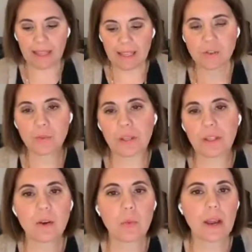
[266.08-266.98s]
is
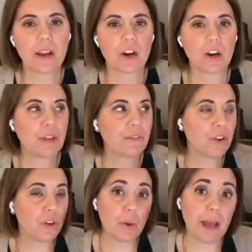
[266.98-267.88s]
really where if
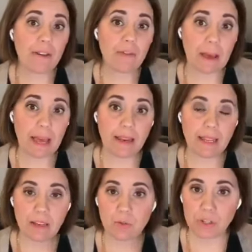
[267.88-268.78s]
you have been
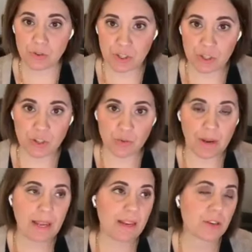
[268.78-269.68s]
in restriction,
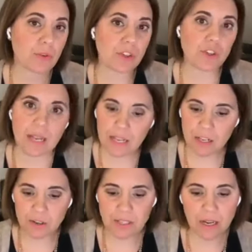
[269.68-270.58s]
right,
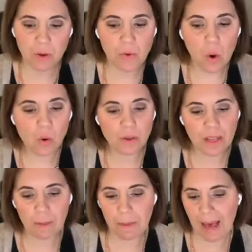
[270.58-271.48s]
restraining yourself,
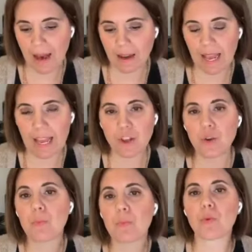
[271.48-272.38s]
holding back, and
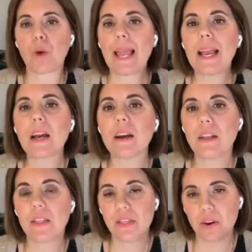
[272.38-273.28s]
you break
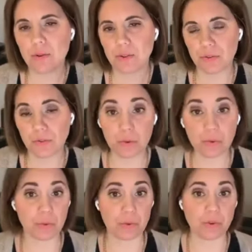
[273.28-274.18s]
those
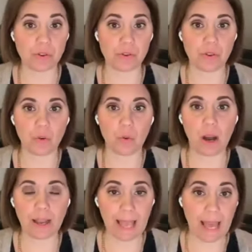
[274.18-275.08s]
food rules,
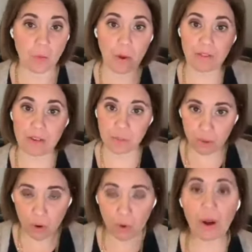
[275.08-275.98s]
again, whether it's a
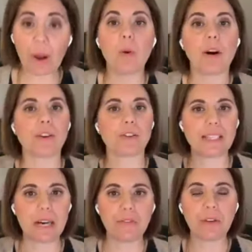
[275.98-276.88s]
program one or
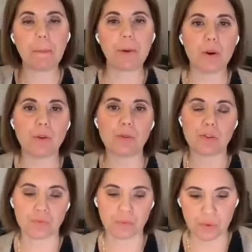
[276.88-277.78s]

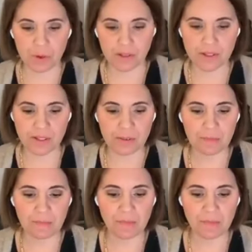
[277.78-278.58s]
self-imposed rules,